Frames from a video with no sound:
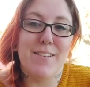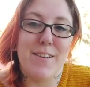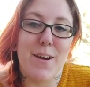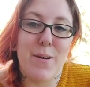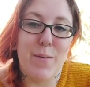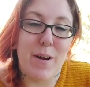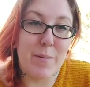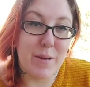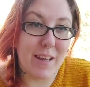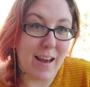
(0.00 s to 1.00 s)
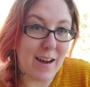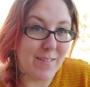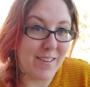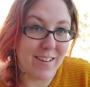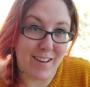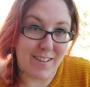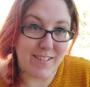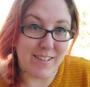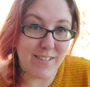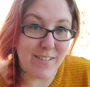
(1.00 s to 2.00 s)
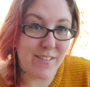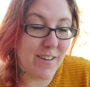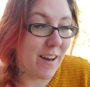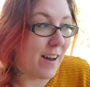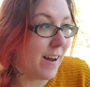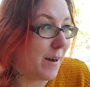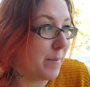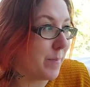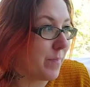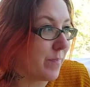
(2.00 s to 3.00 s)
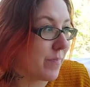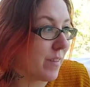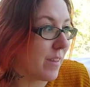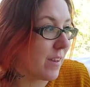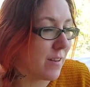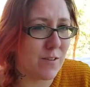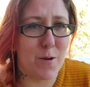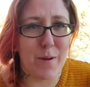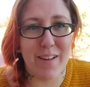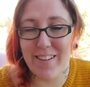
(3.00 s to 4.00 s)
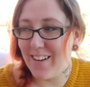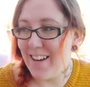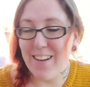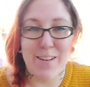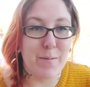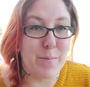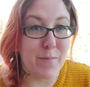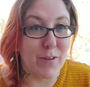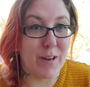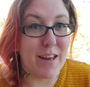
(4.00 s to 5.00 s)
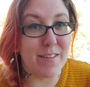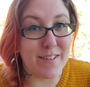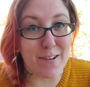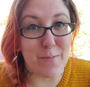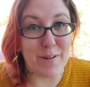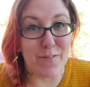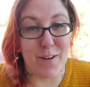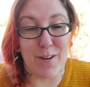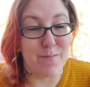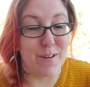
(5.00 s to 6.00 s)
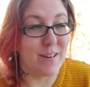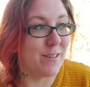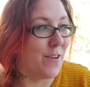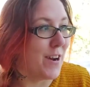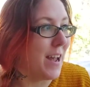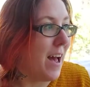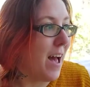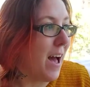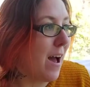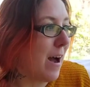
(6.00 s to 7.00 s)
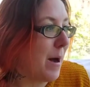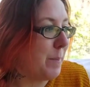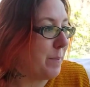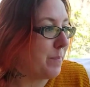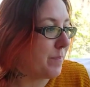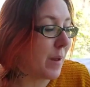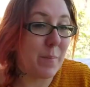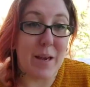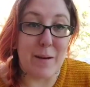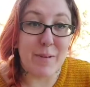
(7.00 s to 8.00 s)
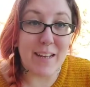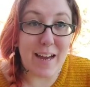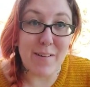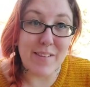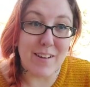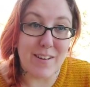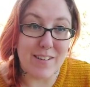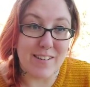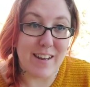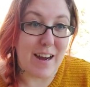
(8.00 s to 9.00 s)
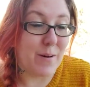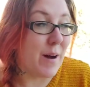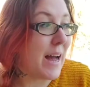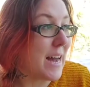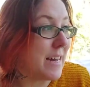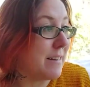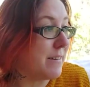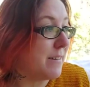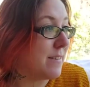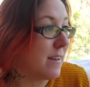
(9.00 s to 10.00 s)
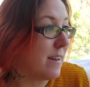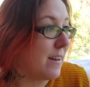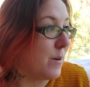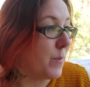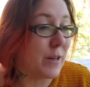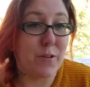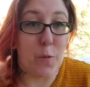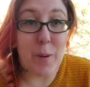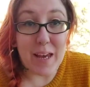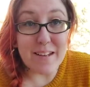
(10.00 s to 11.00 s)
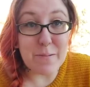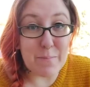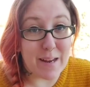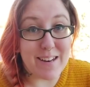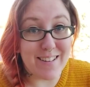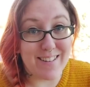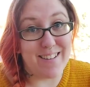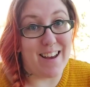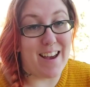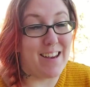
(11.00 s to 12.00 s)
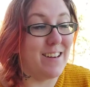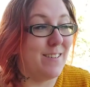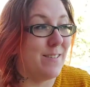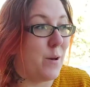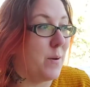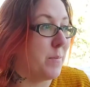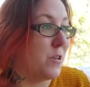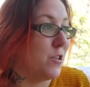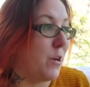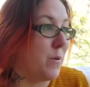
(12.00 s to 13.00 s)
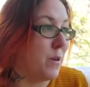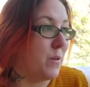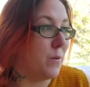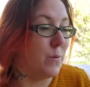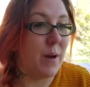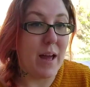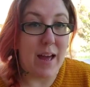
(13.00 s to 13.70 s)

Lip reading: so I'm going to get out in the garden. Sorry about you can hear the dehumidifier, I'm really sorry. But yeah, I'm going to get out in the garden now and we're going to do peas and beans today. So I'm going to show you